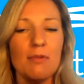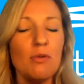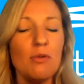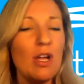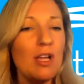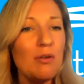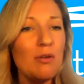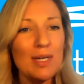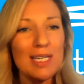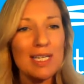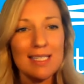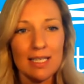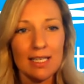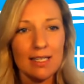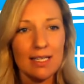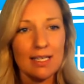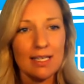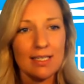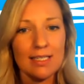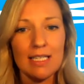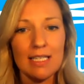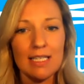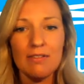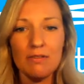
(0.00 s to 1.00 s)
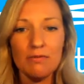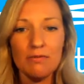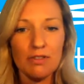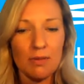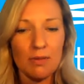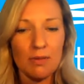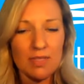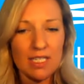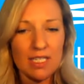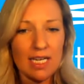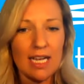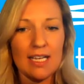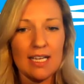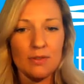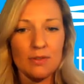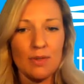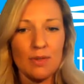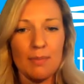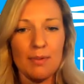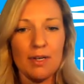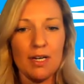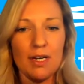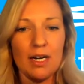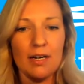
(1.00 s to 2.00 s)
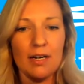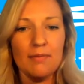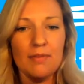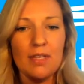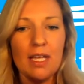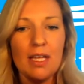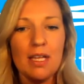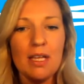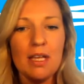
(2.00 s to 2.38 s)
And, and we see this even from today's webinar.